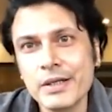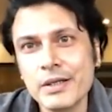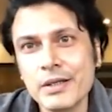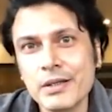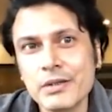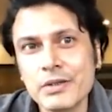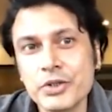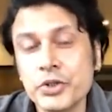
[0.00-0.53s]

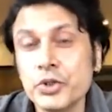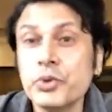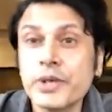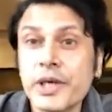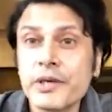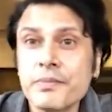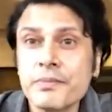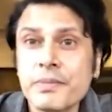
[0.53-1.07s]
and
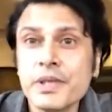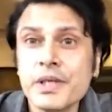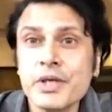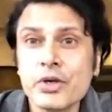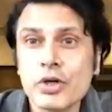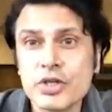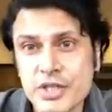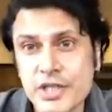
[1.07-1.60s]
you
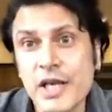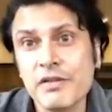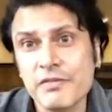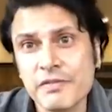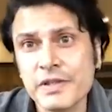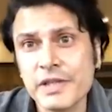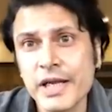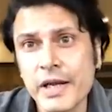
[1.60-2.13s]
can be
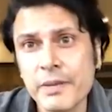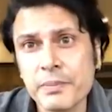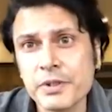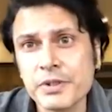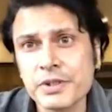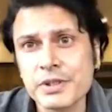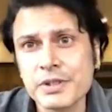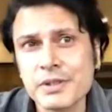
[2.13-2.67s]
yourself with
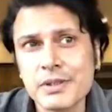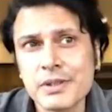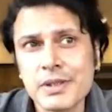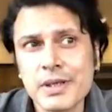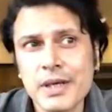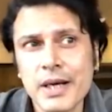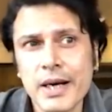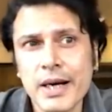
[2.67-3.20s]
that person.
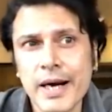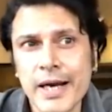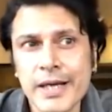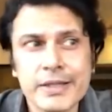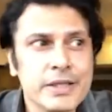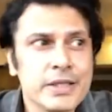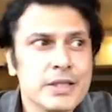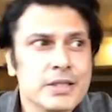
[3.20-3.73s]

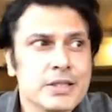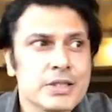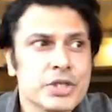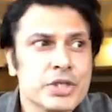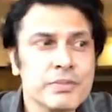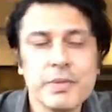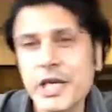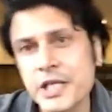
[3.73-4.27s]
I
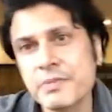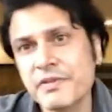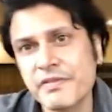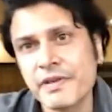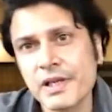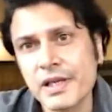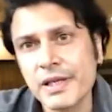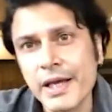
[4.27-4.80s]
think she makes me
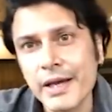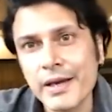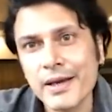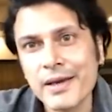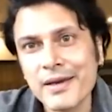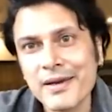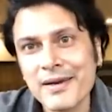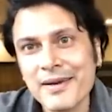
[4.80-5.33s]
feel like that.